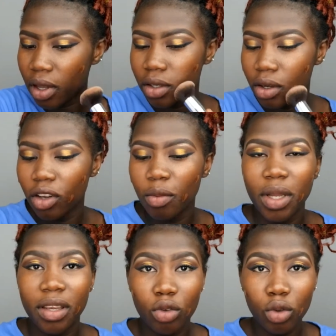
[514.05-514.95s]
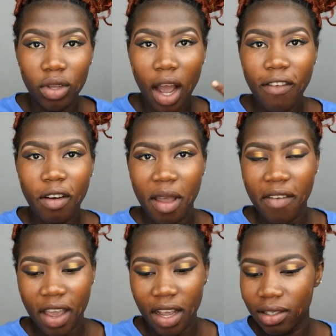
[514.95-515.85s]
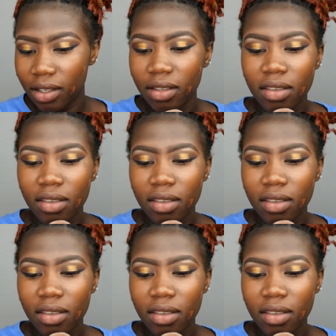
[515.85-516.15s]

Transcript: is going to be too dark for my face.